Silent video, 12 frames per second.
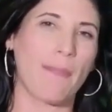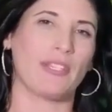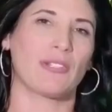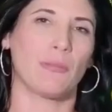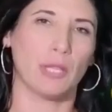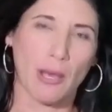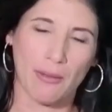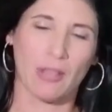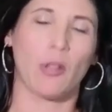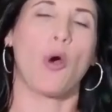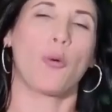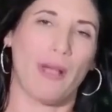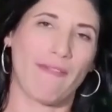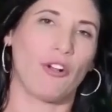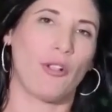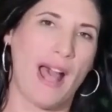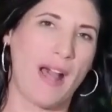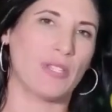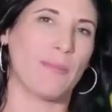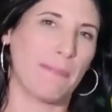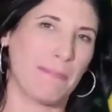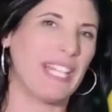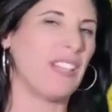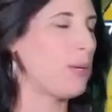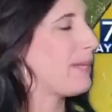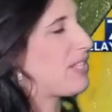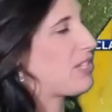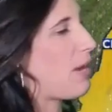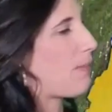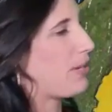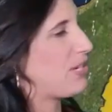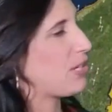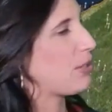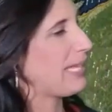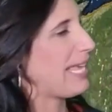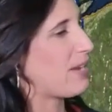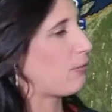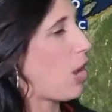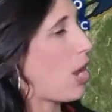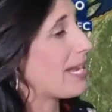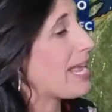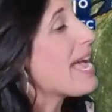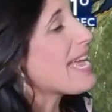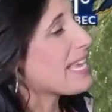but the low-level clouds may be a little bit stubborn until later on.